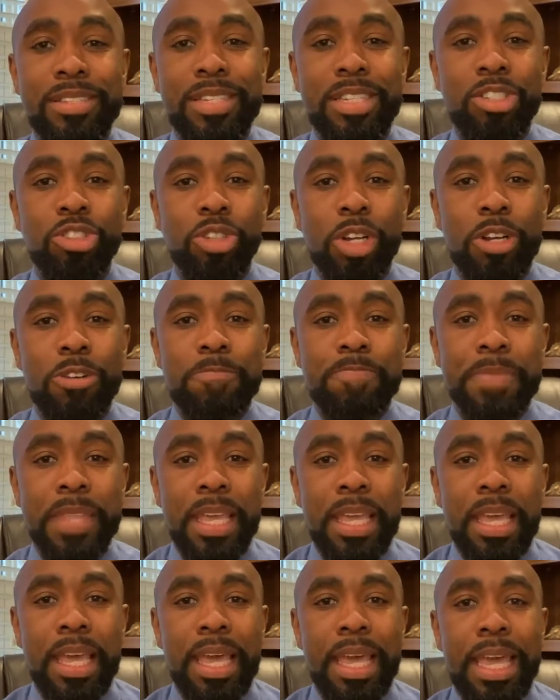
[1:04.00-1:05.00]
syndrome,
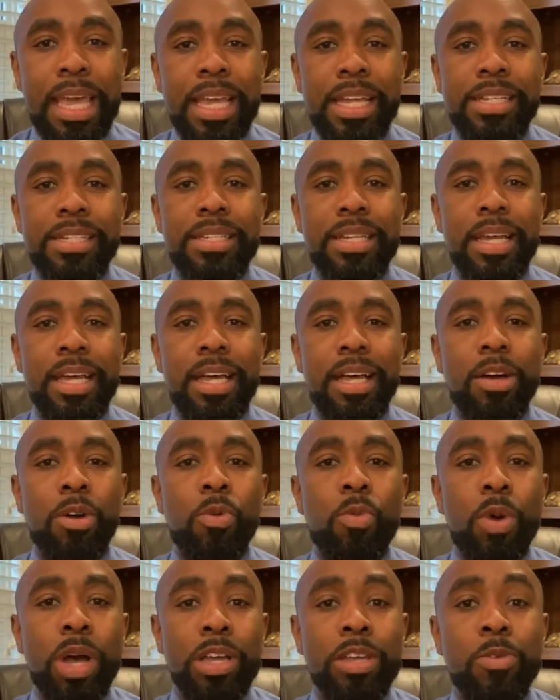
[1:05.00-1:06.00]
and
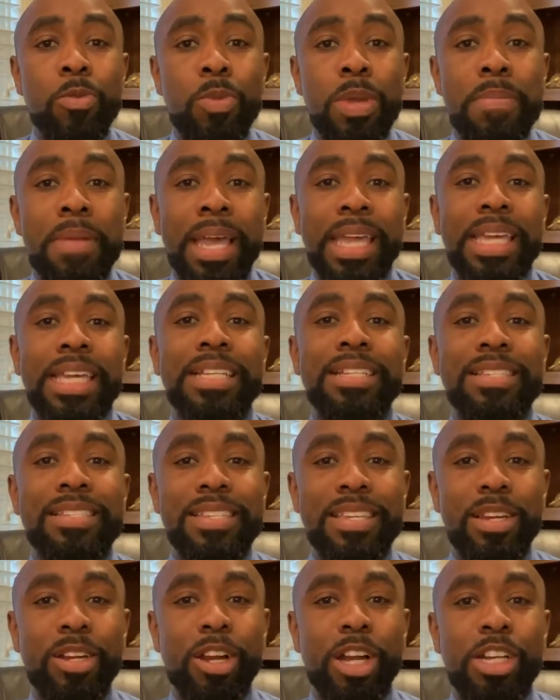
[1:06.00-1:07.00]
what we might
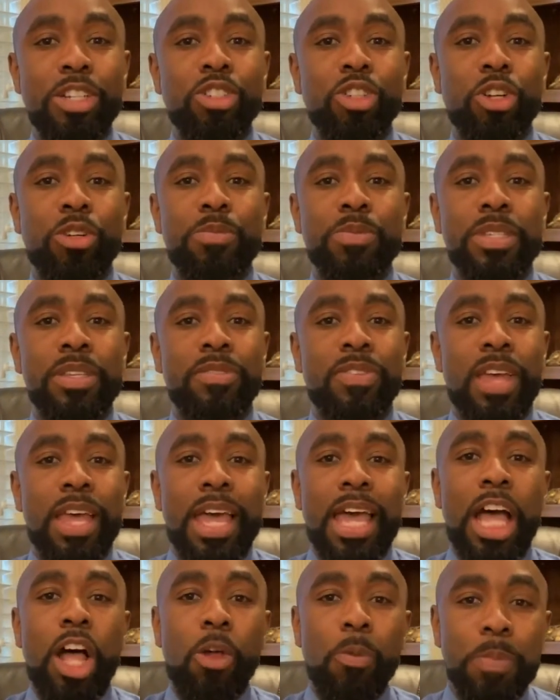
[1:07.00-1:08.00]
consider in terms of
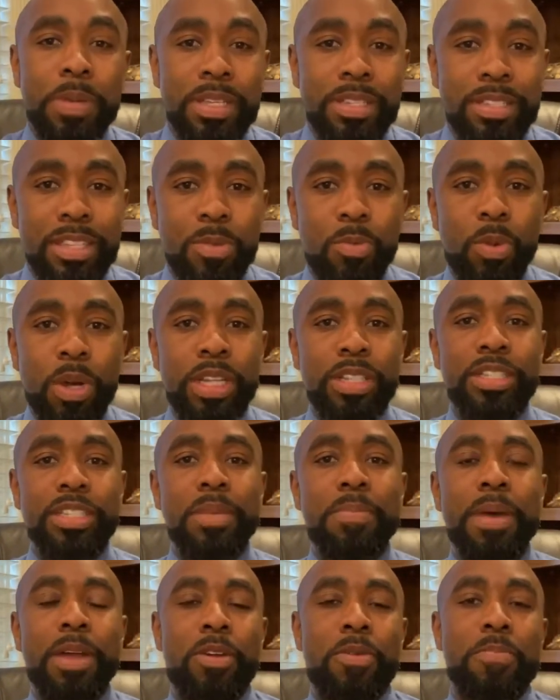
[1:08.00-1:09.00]
helping someone to
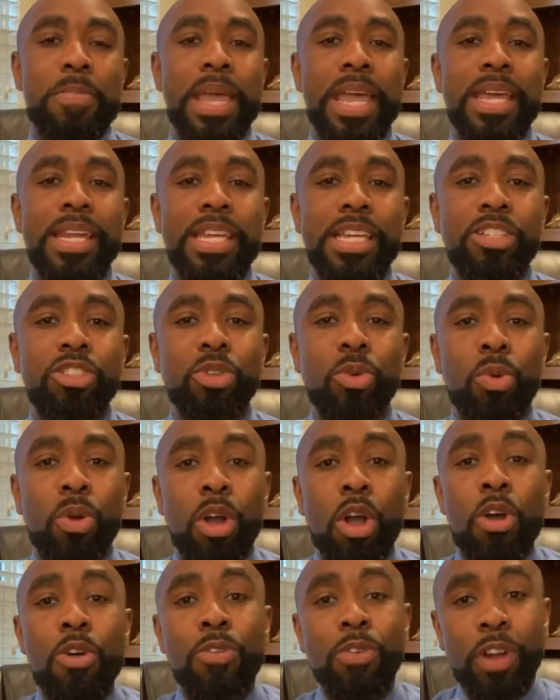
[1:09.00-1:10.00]
better manage or
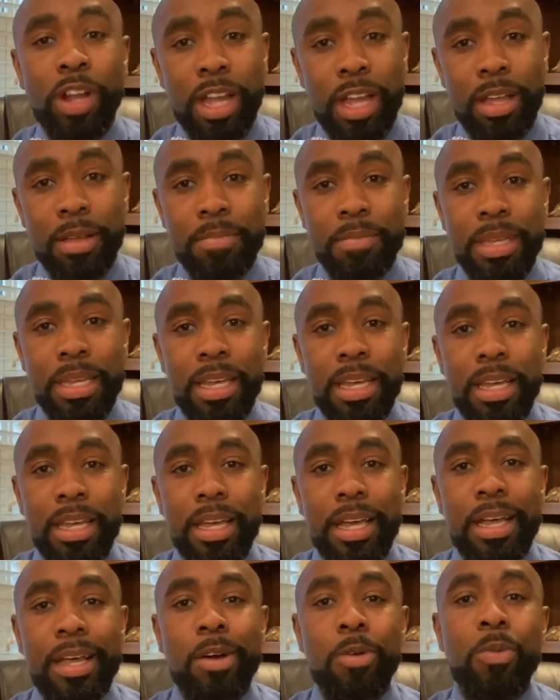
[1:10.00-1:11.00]
overcome
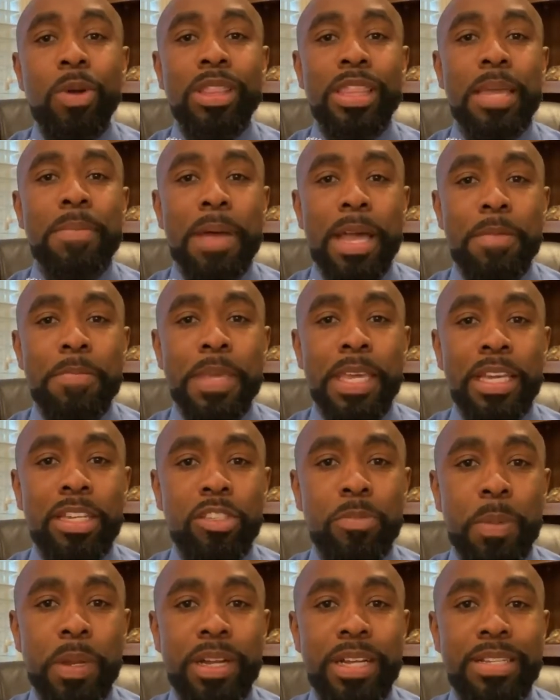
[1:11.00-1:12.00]
what they might be
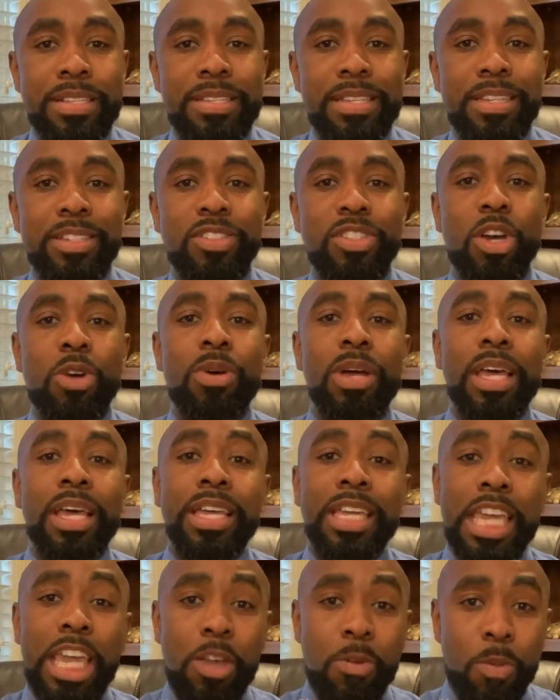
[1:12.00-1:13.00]
experiencing. So
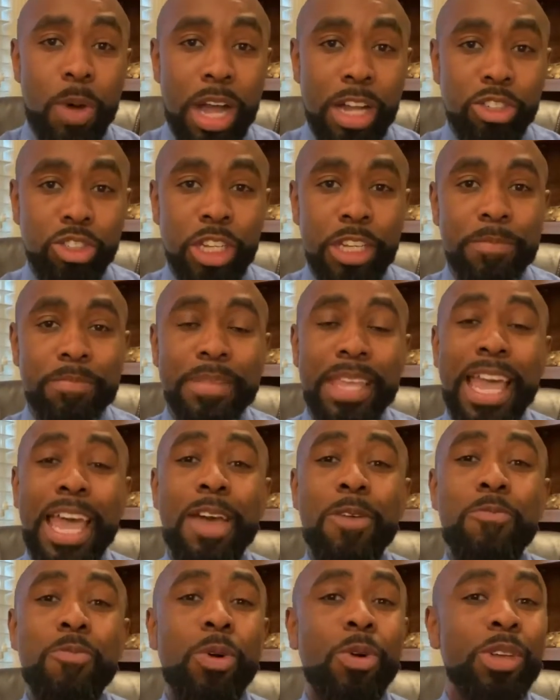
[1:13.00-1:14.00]
keep watching
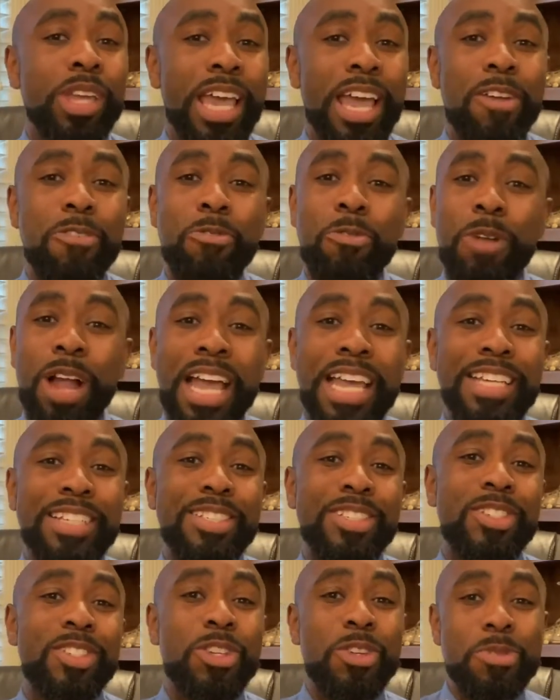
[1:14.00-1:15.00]
and we'll get right
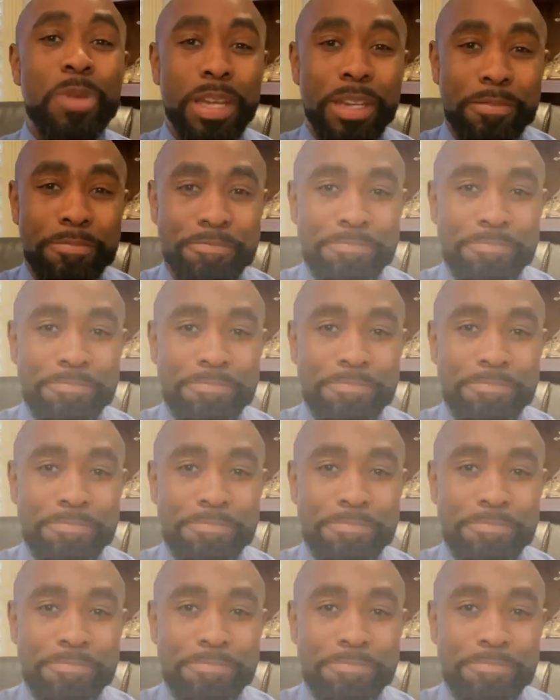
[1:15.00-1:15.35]
to it.